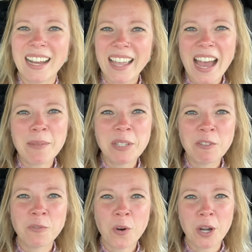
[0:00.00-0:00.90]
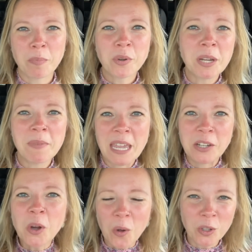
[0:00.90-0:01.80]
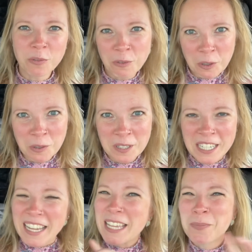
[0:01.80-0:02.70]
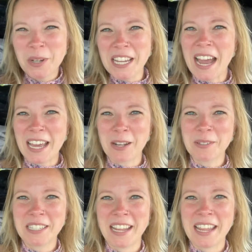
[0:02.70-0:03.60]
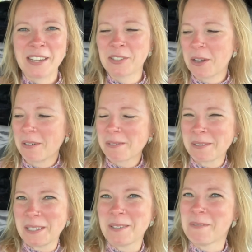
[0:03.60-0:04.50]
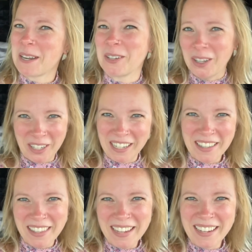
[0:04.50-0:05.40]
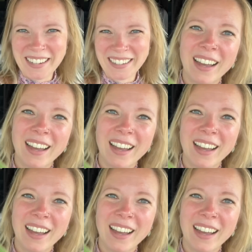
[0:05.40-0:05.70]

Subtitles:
I opted for pre-made cold food. It's pretty hot out today, so I really didn't want to cook anything.